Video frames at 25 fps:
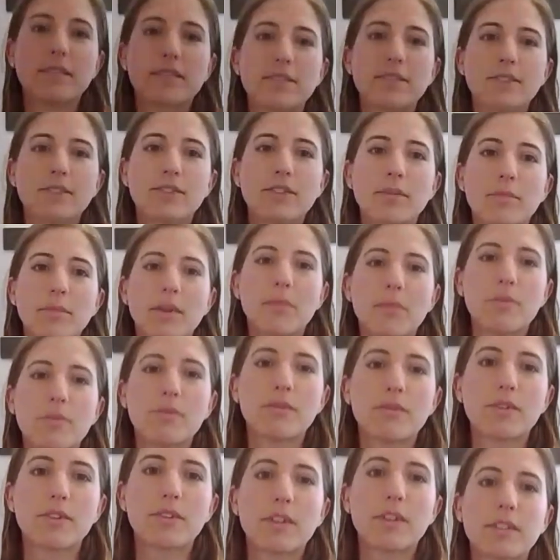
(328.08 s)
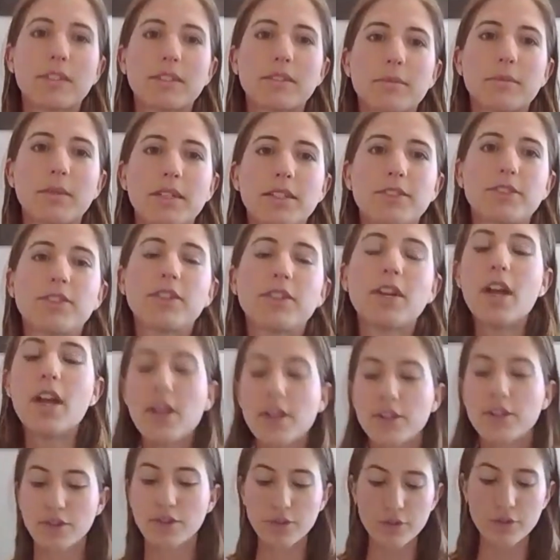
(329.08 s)
so I'm not moving around as much.
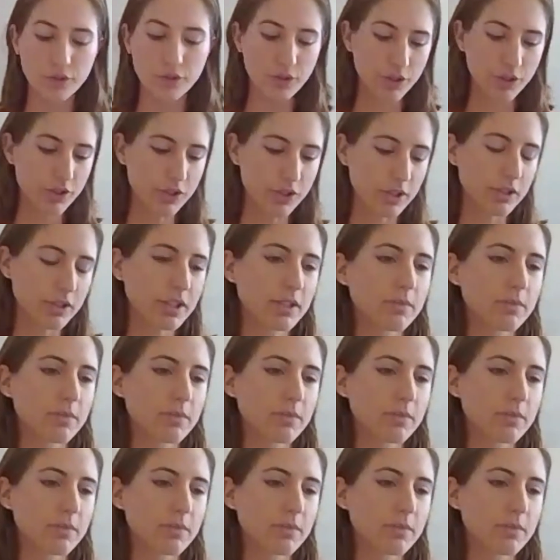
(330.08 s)
So nutrition,